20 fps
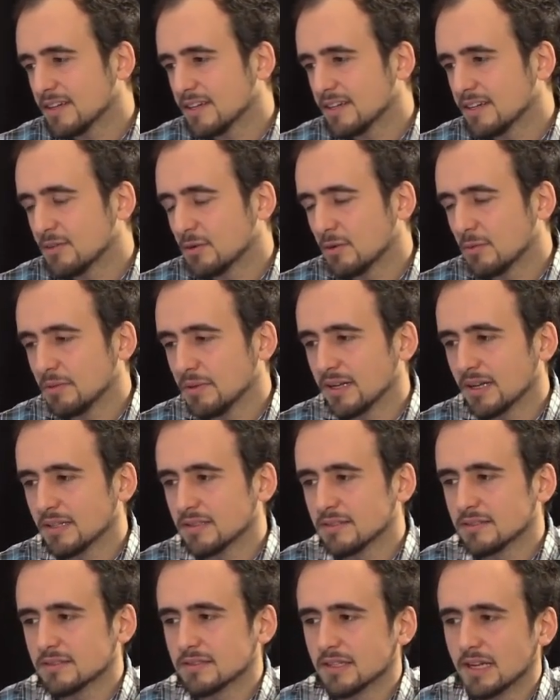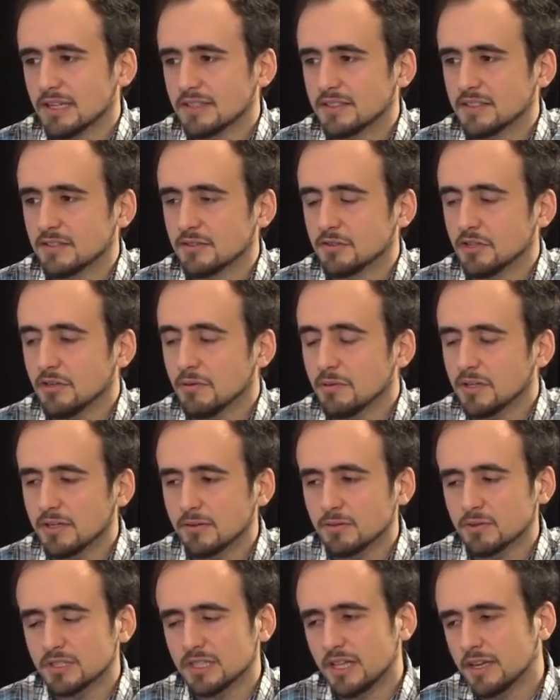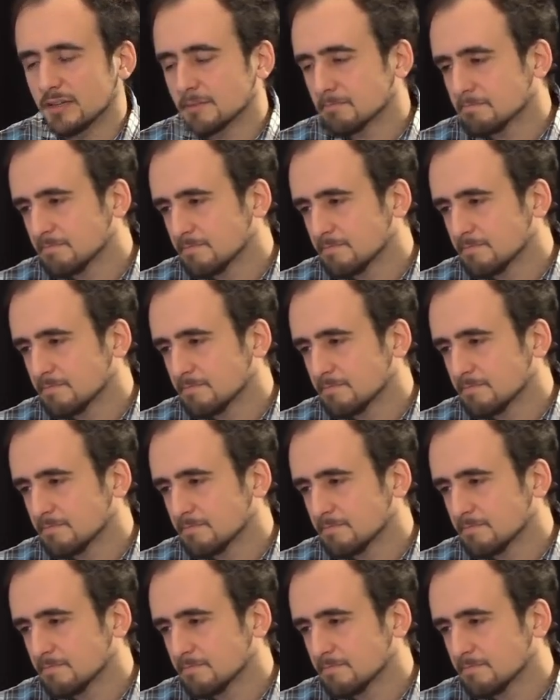European classical tournament. I was like,